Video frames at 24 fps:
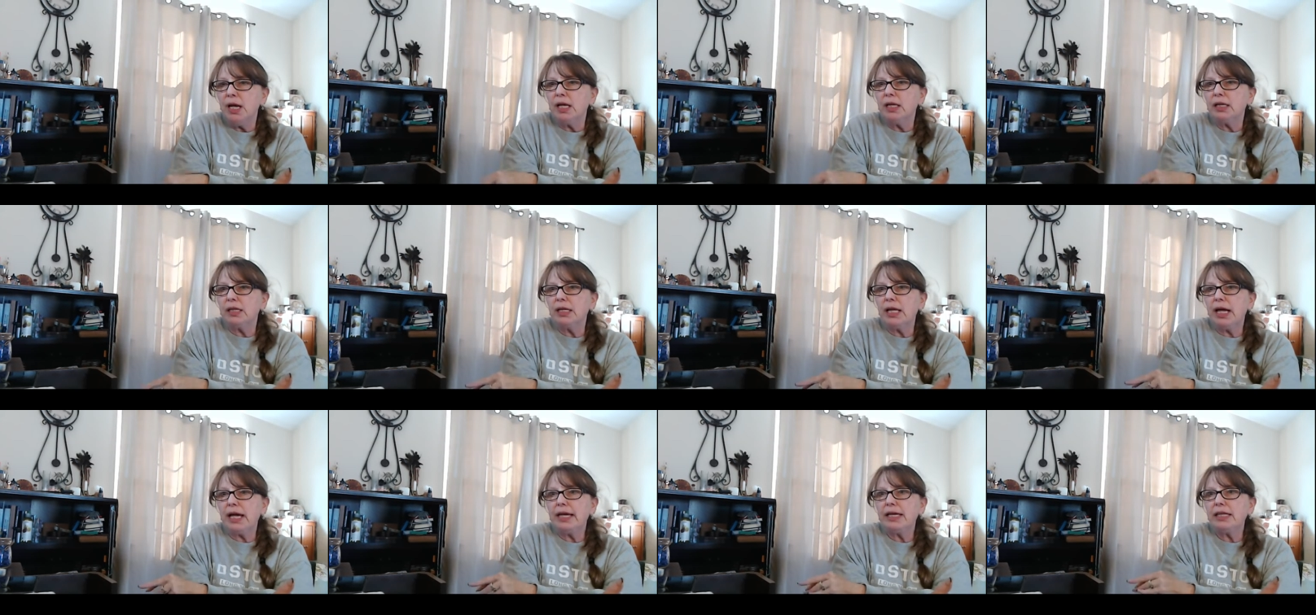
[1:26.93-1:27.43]

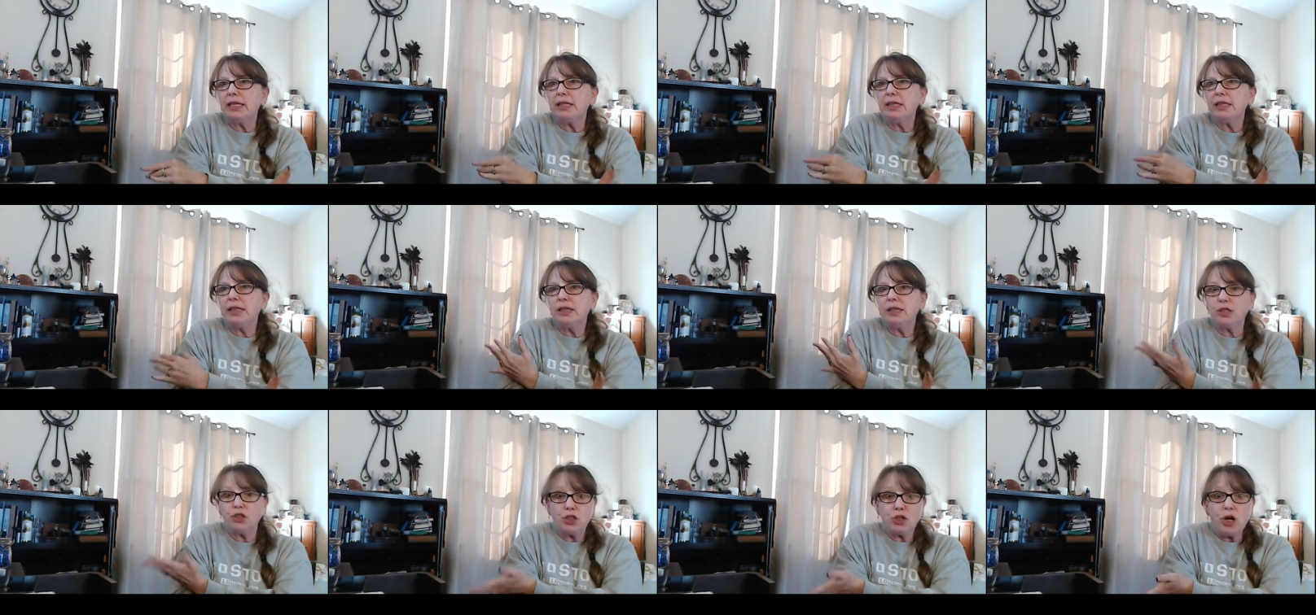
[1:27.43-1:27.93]
Like
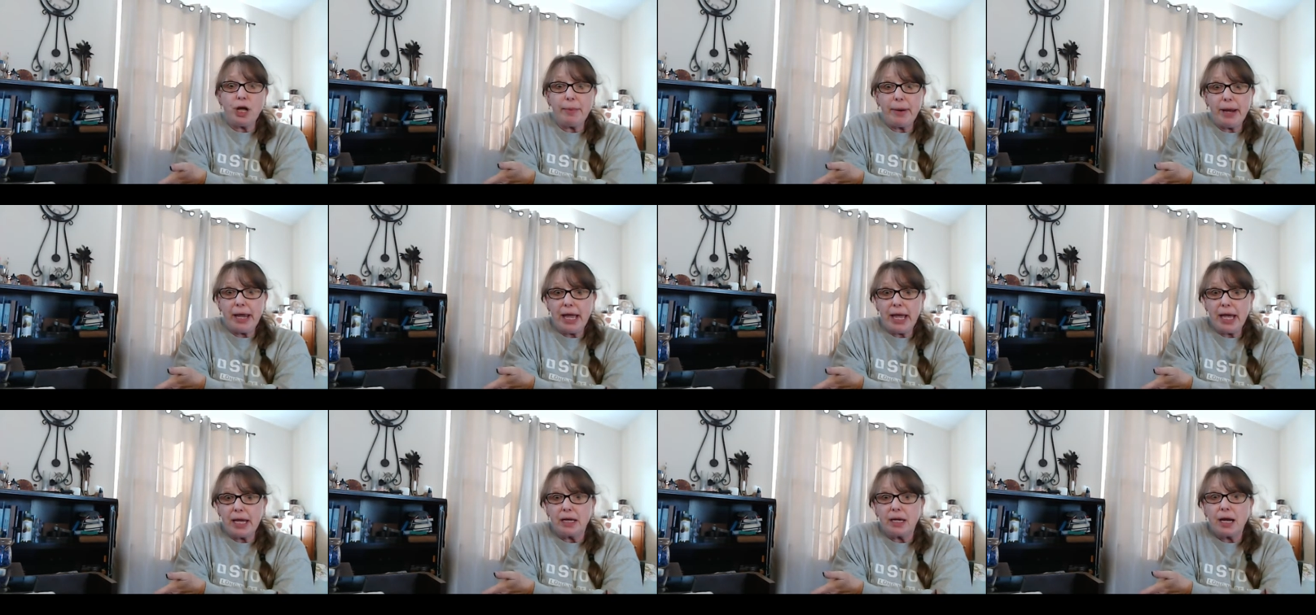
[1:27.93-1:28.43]
the job I
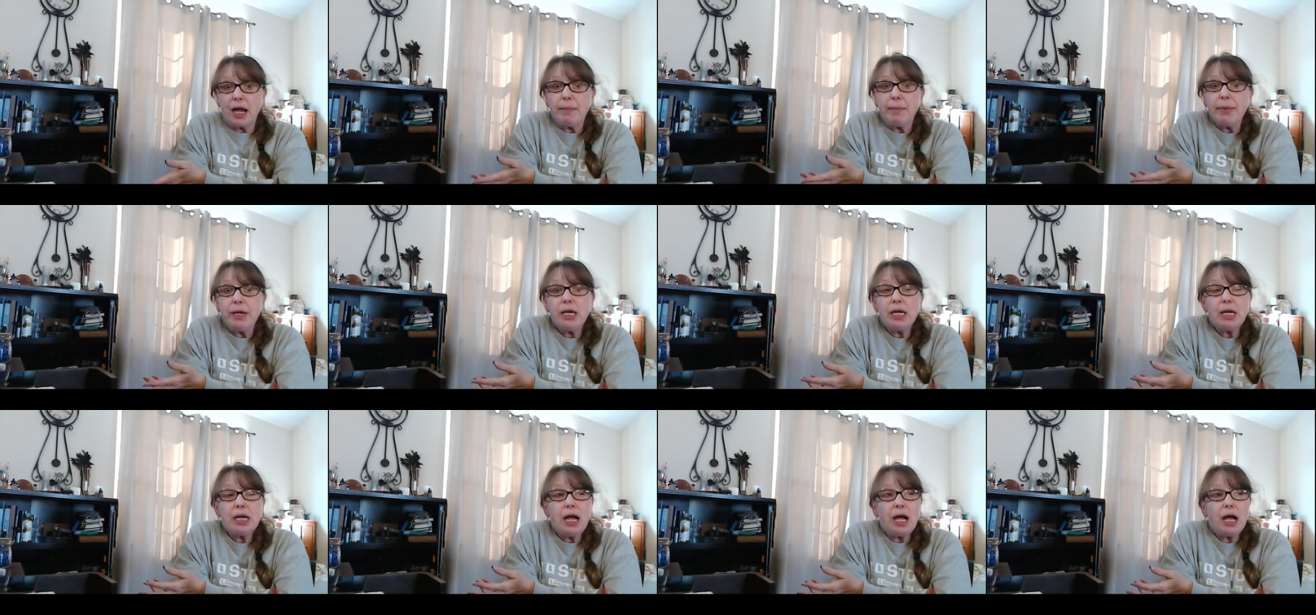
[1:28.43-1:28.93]
had. I
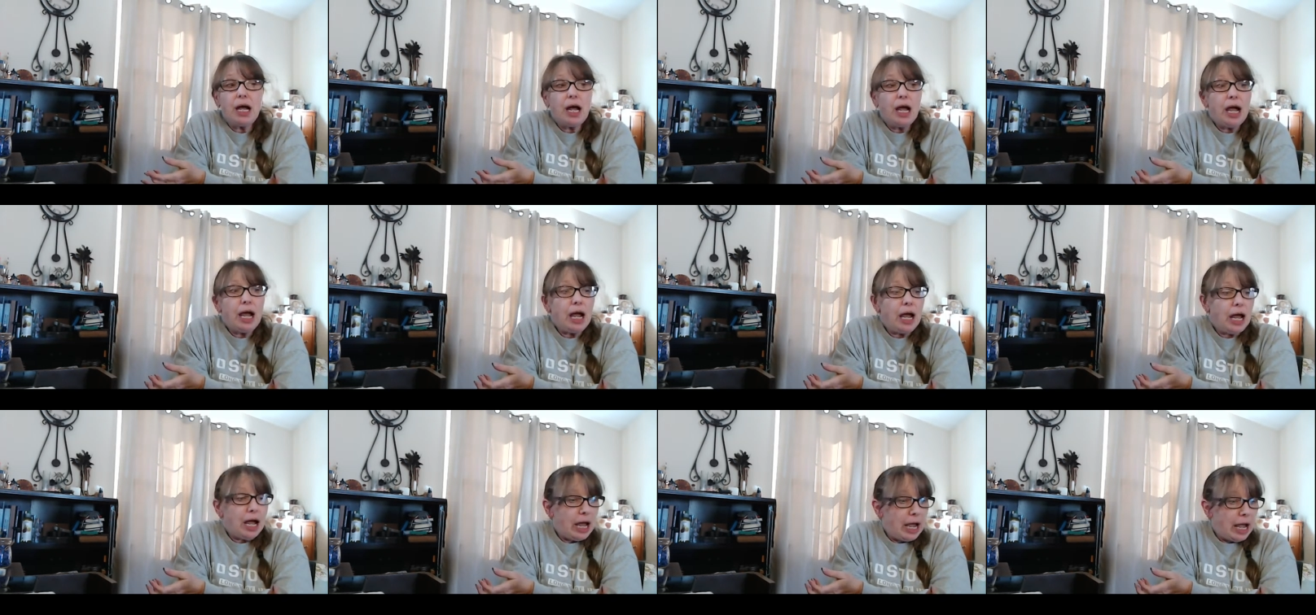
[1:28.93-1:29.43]
mean,
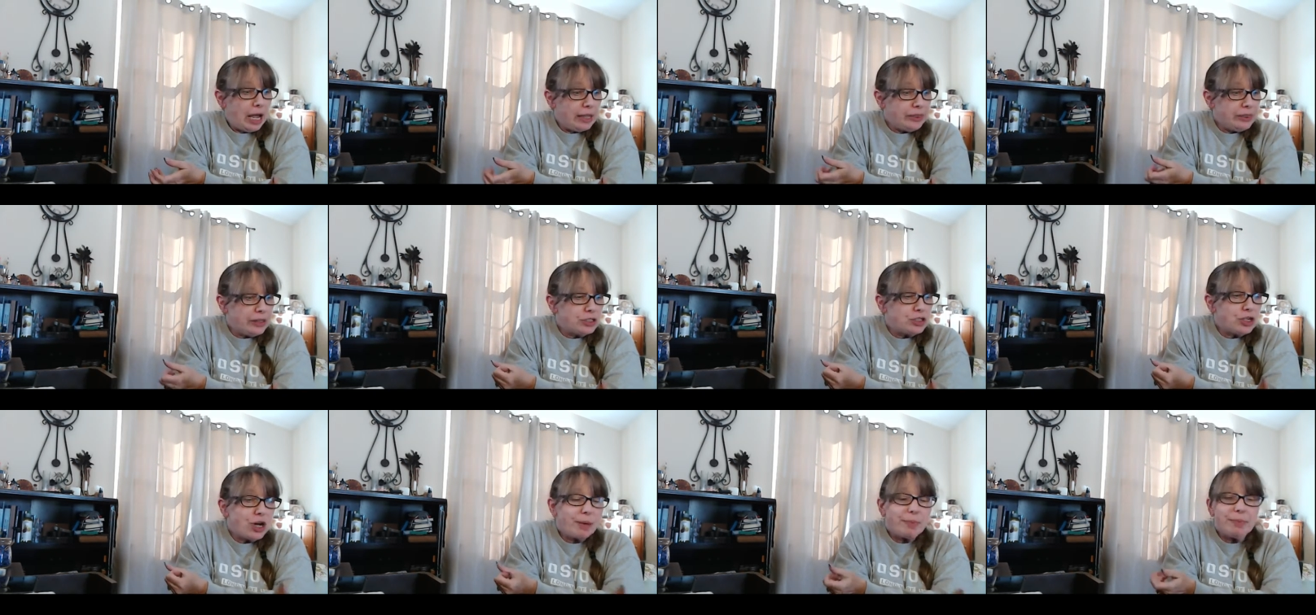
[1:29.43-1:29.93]

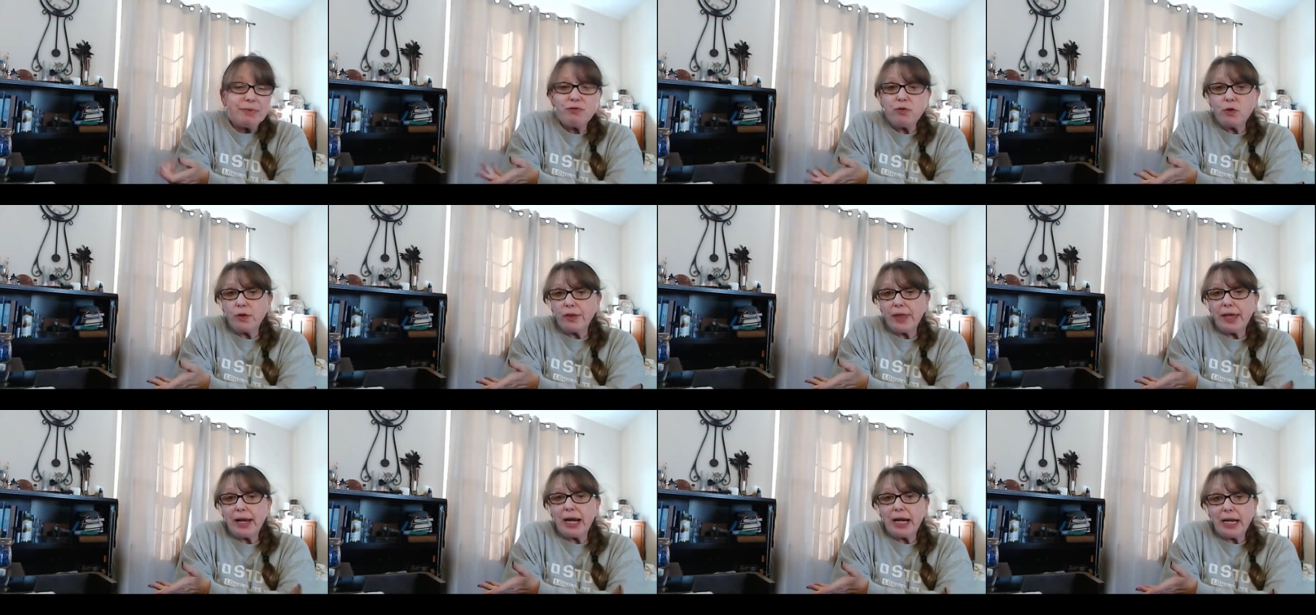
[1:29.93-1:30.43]
the job
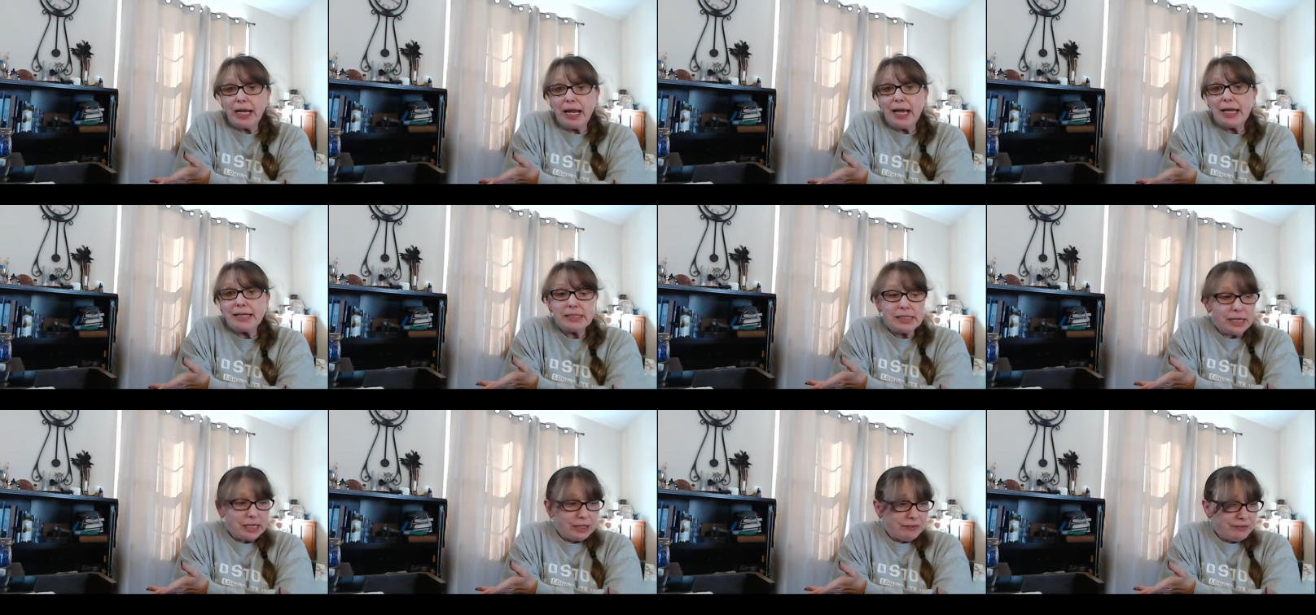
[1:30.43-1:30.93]
before that I
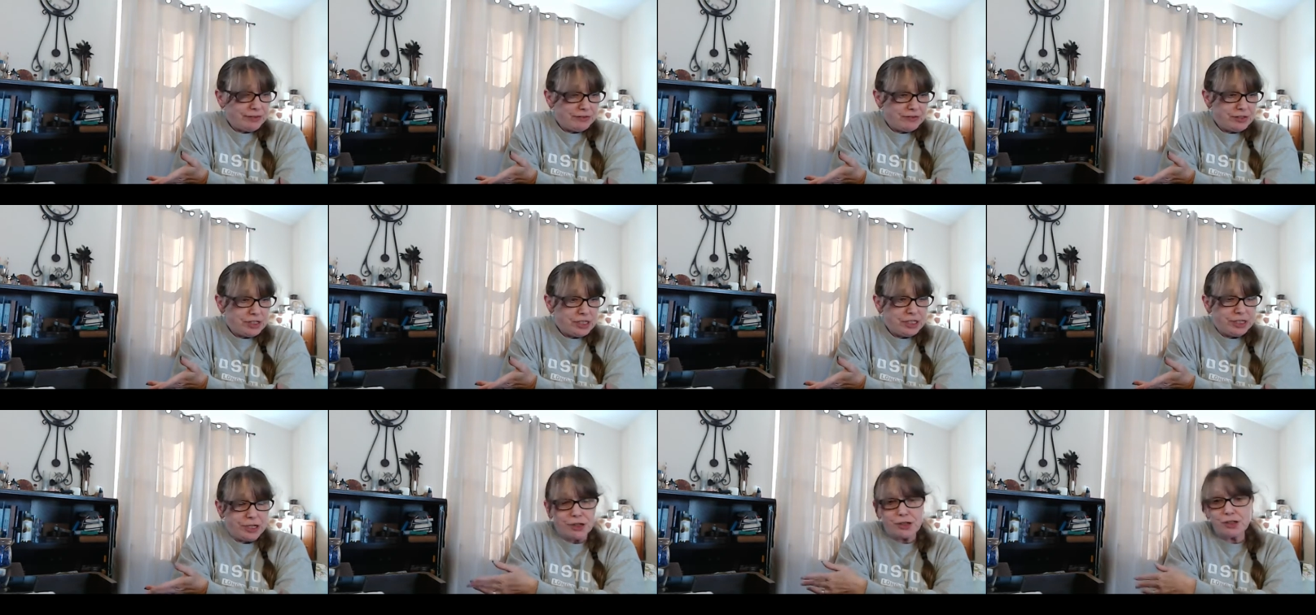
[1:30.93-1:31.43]
lasted like
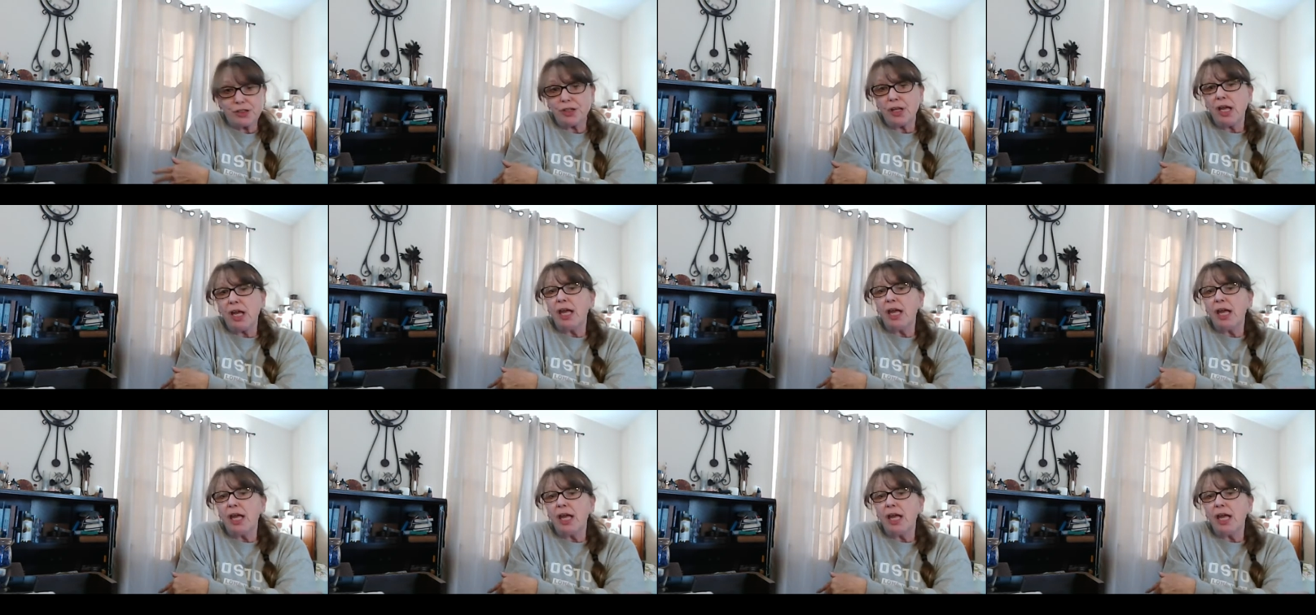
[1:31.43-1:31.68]
15 years